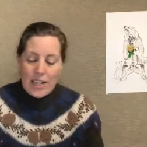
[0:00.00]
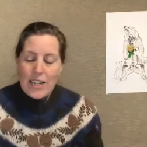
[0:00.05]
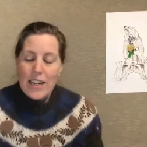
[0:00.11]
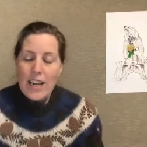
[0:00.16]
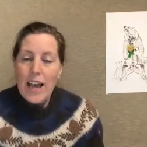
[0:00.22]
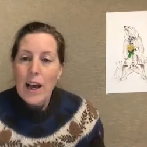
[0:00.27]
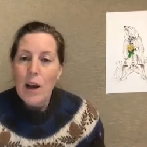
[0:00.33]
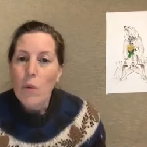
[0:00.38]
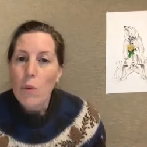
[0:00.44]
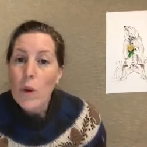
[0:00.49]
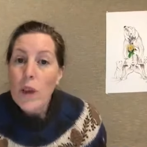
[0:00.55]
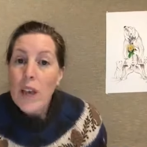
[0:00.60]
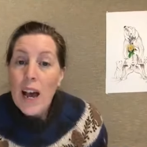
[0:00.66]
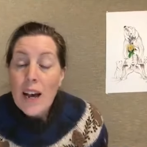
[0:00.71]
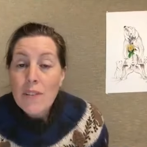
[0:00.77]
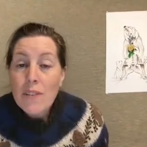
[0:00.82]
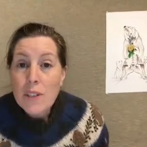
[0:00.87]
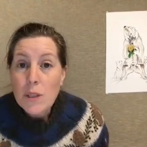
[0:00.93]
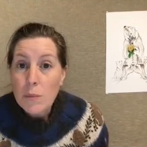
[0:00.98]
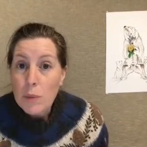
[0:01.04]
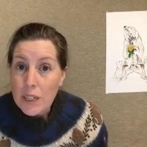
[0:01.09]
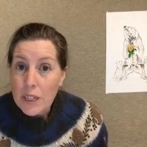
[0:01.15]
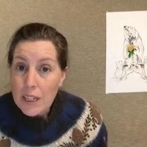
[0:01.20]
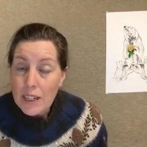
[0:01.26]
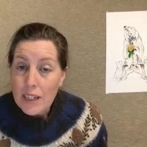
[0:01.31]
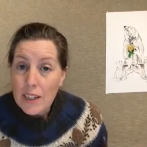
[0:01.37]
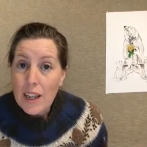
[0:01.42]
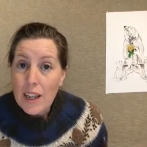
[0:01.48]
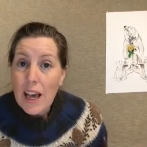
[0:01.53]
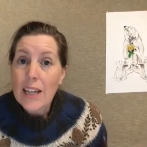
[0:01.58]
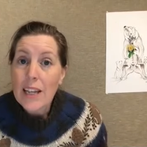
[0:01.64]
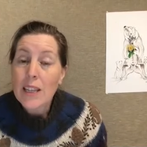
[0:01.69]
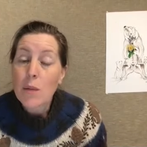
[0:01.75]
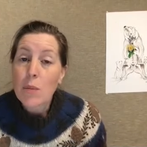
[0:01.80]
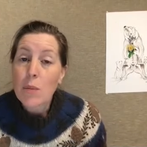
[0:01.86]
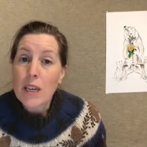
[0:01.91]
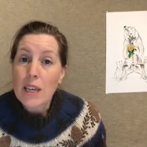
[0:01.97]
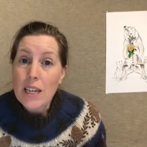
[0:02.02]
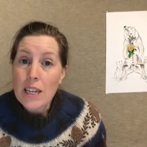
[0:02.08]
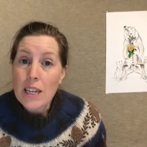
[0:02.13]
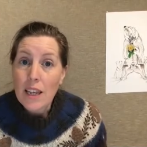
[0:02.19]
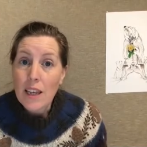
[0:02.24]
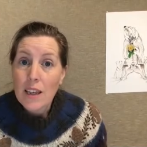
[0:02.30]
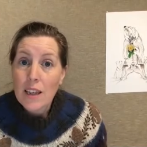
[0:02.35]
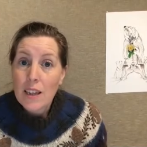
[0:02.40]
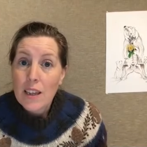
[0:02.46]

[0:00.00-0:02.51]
Now, we have to begin at the beginning,